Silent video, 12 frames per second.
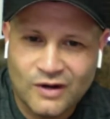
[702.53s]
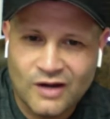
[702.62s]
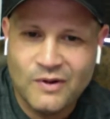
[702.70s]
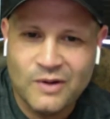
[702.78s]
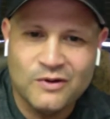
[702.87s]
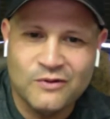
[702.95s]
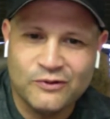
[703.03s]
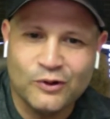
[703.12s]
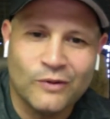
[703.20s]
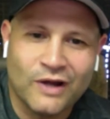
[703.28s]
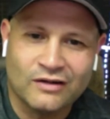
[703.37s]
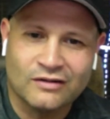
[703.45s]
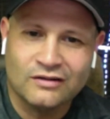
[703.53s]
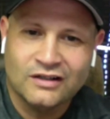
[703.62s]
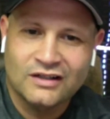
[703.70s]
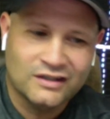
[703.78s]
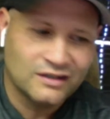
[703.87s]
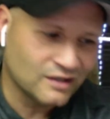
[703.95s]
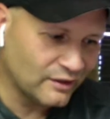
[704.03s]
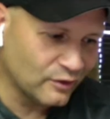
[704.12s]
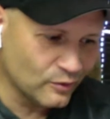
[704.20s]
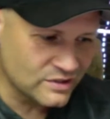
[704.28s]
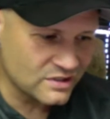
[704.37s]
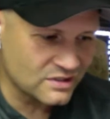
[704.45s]
right? Maybe you feel better. I know
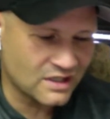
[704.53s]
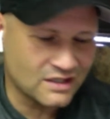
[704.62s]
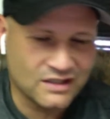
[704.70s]
NC State